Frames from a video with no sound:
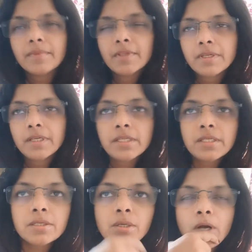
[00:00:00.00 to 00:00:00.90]

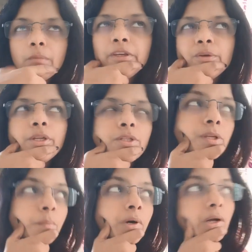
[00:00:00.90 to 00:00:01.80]
So I'll be going to the
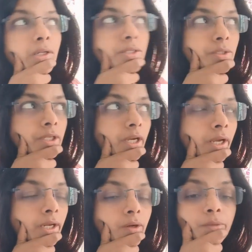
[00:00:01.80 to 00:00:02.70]
mall today,
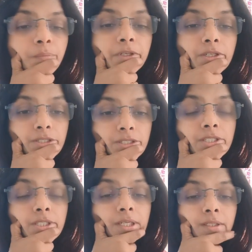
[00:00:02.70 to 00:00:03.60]
not because it's
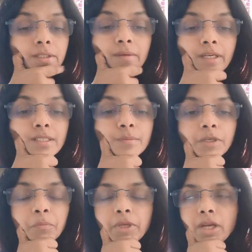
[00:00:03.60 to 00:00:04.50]
Dhanteras, but
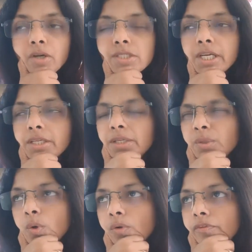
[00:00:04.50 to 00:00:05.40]
because I didn't
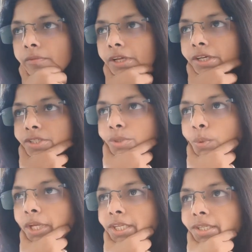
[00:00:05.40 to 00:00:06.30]
go from last 2
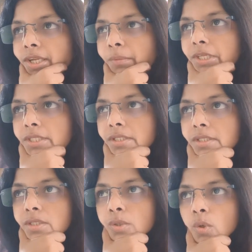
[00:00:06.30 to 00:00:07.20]
days and I miss it
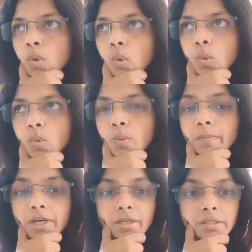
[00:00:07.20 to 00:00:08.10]
so
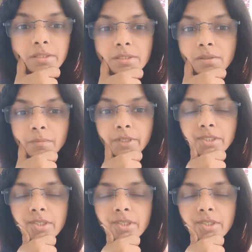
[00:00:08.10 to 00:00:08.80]
much.